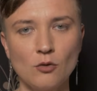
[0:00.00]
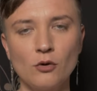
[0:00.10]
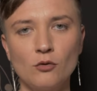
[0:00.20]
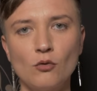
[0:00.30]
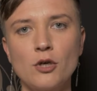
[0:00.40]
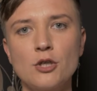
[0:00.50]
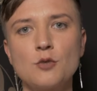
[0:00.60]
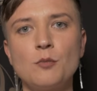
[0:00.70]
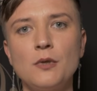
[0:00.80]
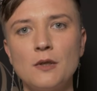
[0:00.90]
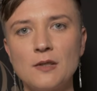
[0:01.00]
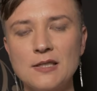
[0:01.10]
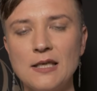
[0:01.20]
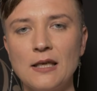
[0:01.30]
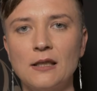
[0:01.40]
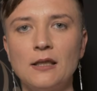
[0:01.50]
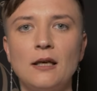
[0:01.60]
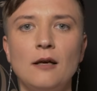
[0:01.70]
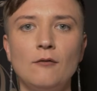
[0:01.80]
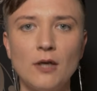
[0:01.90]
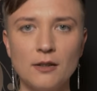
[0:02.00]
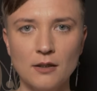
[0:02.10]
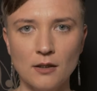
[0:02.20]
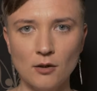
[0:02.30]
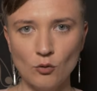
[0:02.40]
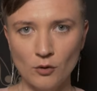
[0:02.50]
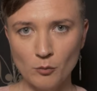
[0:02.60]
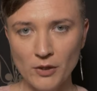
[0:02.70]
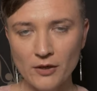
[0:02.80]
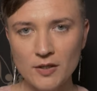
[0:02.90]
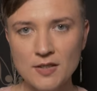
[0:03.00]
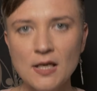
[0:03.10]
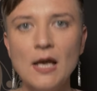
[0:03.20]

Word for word: on orange peels and uh, vodka on berries